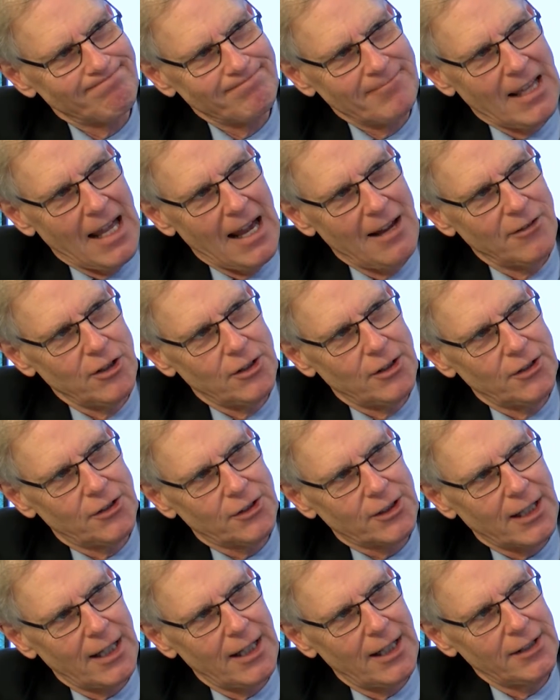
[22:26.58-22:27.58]
have you
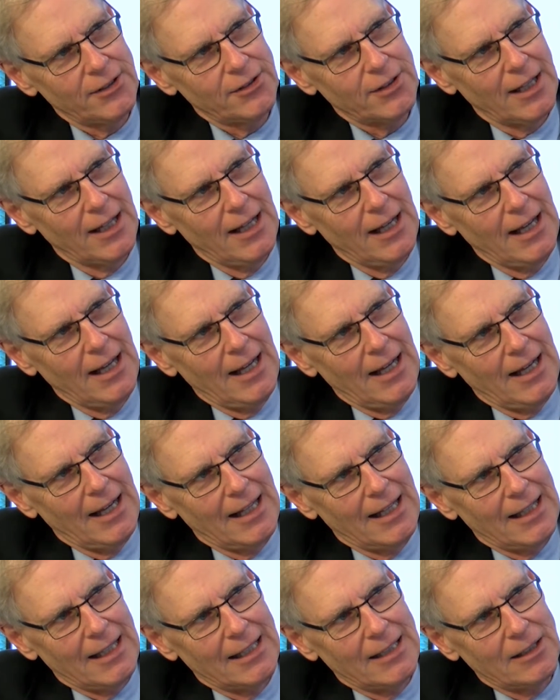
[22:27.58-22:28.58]
discussed
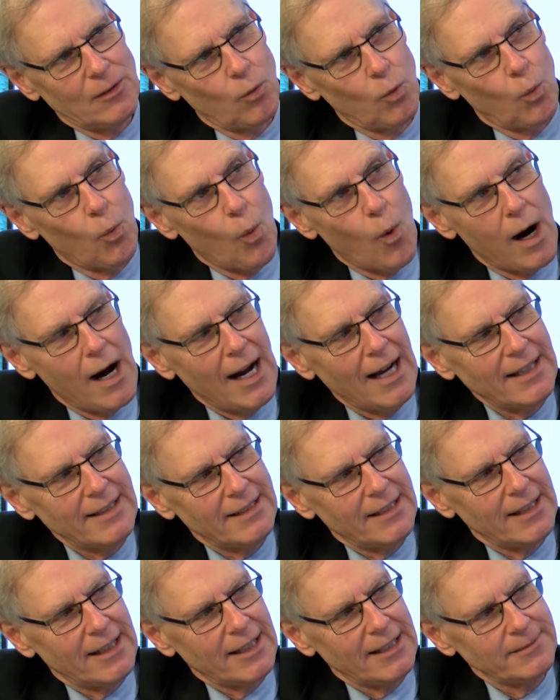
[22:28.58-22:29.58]

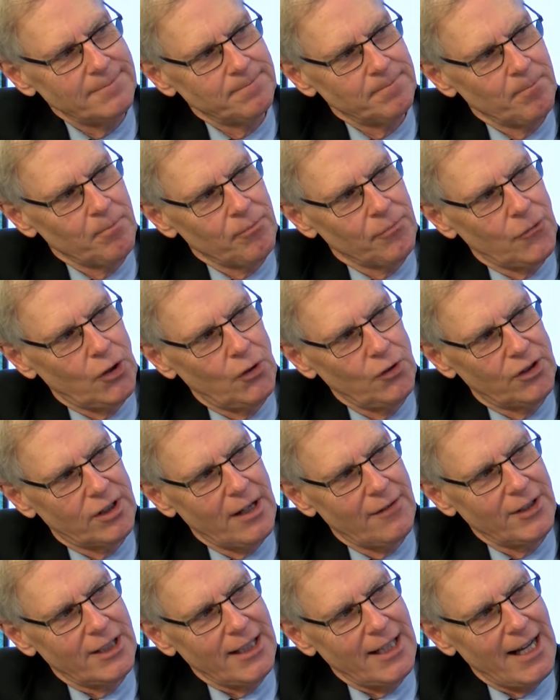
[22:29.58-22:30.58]
widening
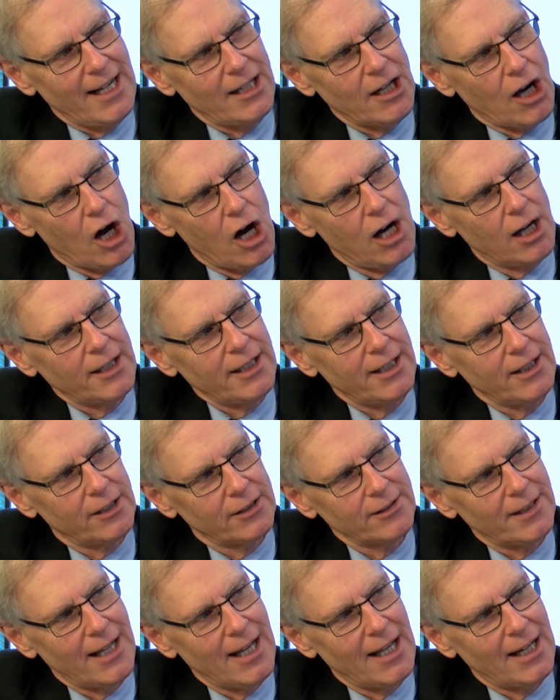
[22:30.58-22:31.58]
278 on
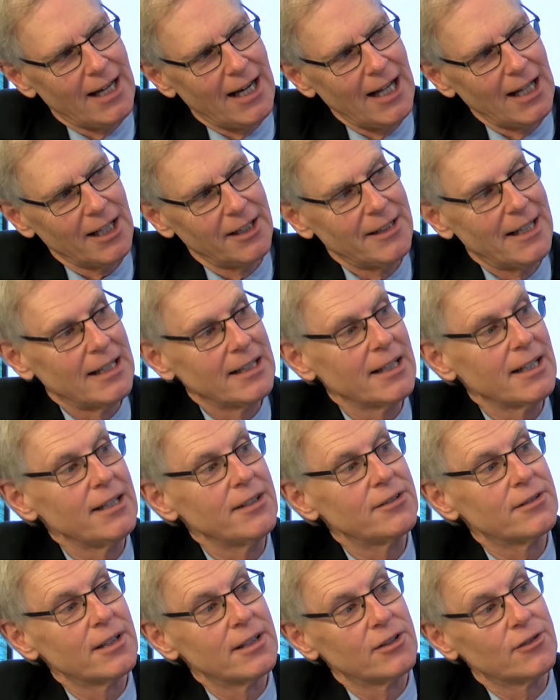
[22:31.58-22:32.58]
Hilton Head Island, at
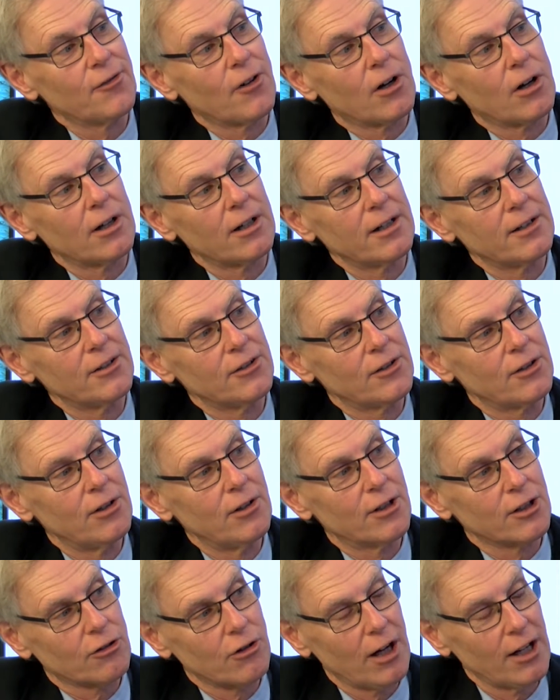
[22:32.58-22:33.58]
least as far as
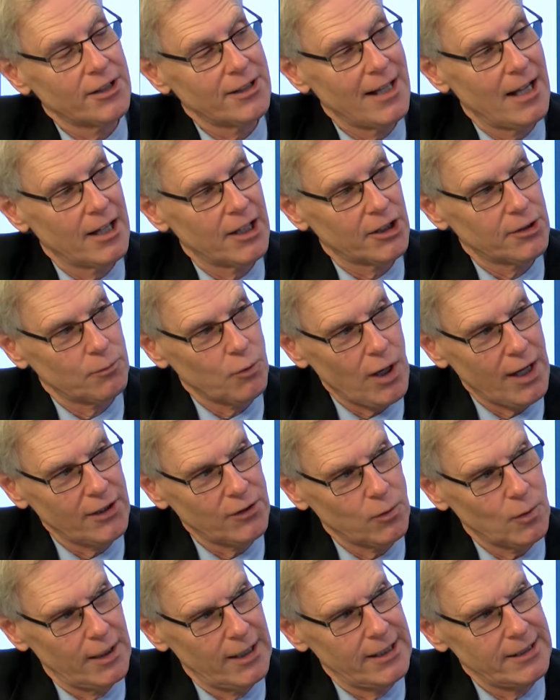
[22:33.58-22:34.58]
to the Crosstown
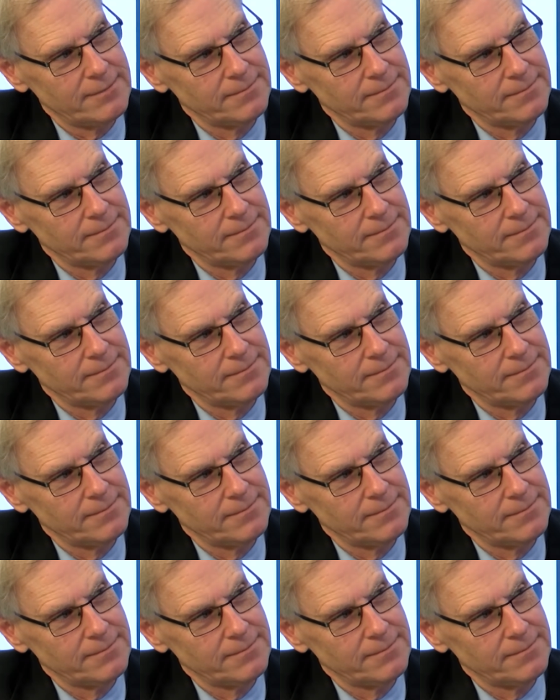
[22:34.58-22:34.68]
Expressway?